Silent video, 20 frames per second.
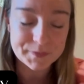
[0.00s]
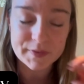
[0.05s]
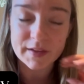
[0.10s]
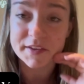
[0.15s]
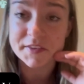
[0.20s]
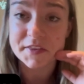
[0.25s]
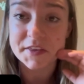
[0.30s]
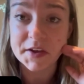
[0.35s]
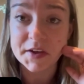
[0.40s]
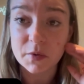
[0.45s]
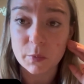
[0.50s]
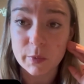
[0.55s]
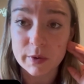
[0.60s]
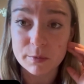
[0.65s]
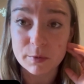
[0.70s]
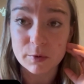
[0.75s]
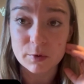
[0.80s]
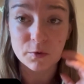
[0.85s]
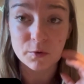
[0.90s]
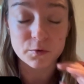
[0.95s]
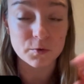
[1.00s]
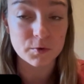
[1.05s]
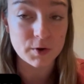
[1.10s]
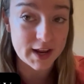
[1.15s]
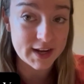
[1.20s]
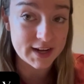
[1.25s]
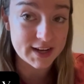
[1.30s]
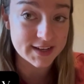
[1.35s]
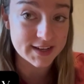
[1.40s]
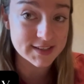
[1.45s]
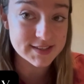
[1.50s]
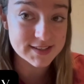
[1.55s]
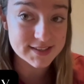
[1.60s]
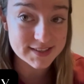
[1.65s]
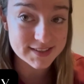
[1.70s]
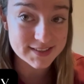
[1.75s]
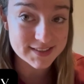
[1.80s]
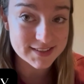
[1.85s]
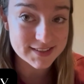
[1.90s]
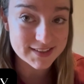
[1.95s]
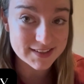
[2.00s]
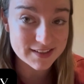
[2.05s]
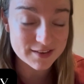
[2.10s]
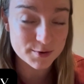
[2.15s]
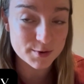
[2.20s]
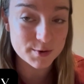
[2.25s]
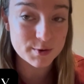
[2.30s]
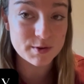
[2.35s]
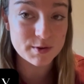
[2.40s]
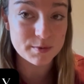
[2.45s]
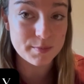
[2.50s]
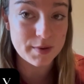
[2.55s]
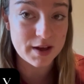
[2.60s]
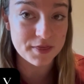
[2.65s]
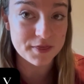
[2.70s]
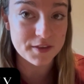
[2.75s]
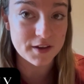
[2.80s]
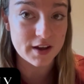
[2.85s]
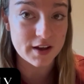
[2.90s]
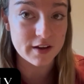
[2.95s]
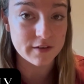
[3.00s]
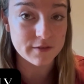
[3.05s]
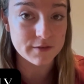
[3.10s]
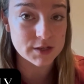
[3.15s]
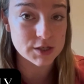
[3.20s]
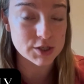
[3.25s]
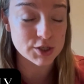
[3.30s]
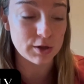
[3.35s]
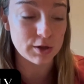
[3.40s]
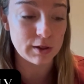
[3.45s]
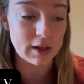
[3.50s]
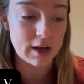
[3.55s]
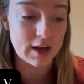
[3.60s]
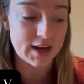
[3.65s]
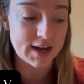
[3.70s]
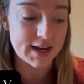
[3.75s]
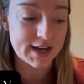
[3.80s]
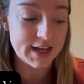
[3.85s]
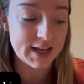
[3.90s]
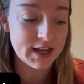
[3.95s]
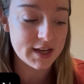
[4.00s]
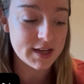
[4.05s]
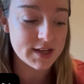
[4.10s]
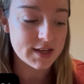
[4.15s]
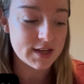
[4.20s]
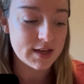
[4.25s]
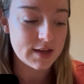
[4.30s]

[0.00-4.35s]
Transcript: I think we will run it through the month of July